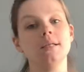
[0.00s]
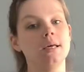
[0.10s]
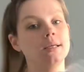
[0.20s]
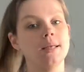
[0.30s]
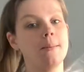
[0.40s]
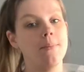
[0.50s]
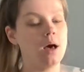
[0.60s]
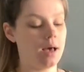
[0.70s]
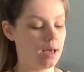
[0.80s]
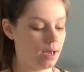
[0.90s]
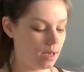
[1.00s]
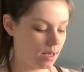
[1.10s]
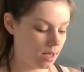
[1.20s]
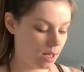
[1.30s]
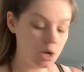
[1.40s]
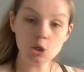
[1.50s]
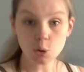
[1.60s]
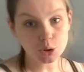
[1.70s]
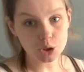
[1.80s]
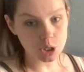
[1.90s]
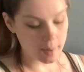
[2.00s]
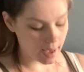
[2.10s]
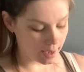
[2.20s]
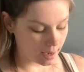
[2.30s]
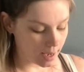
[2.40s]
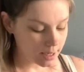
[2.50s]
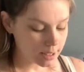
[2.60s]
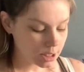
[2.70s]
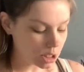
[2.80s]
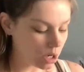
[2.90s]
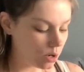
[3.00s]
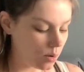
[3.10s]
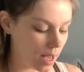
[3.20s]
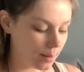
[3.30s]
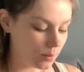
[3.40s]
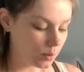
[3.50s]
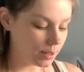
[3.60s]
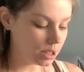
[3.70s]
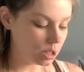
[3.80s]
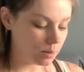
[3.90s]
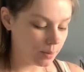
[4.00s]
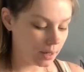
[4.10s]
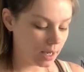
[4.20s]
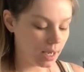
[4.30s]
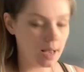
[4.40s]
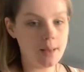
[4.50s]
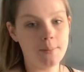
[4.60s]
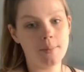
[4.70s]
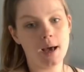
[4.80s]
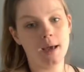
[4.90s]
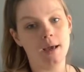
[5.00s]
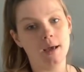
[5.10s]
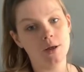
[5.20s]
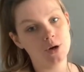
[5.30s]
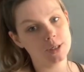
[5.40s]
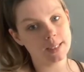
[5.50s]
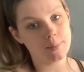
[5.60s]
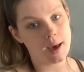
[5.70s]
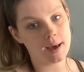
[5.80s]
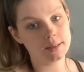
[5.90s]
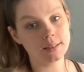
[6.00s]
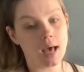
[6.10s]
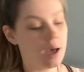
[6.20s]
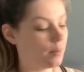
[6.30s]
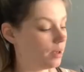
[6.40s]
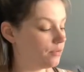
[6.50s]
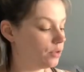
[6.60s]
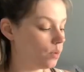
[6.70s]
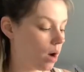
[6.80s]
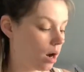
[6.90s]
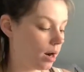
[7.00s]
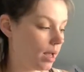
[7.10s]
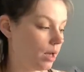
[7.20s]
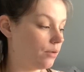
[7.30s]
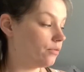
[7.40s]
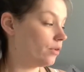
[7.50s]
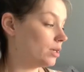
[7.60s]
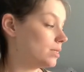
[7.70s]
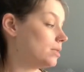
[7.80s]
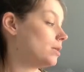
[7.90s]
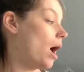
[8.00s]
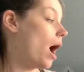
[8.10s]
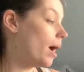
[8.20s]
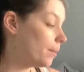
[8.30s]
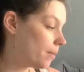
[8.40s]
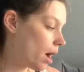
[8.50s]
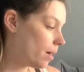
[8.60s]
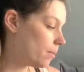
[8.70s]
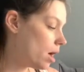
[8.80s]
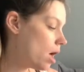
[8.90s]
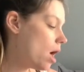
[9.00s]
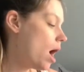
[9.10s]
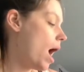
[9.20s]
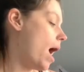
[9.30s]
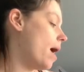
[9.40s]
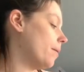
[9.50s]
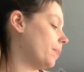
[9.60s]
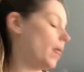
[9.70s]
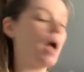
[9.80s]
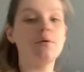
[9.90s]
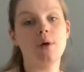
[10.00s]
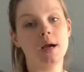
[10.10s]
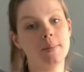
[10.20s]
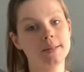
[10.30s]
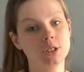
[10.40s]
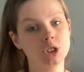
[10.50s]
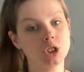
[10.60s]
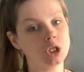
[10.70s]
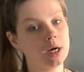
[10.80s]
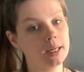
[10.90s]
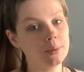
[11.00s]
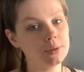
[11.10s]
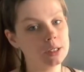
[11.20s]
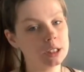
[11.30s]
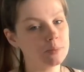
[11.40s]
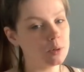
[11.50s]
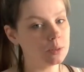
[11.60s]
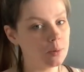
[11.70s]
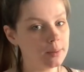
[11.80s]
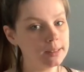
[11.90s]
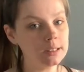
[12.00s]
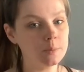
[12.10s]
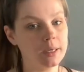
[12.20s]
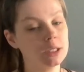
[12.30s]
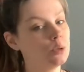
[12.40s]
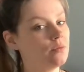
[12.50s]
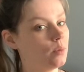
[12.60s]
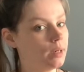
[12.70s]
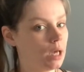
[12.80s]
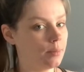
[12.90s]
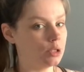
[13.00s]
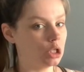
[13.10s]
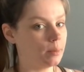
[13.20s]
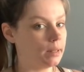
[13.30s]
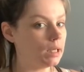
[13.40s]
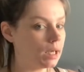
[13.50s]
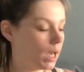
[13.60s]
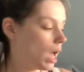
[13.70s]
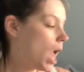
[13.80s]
is my toiletry bag. So I'm going to be bringing my nursing pads. If you are a first-time mom, I would recommend starting with the disposable ones because you have no idea how much you're going to be leaking.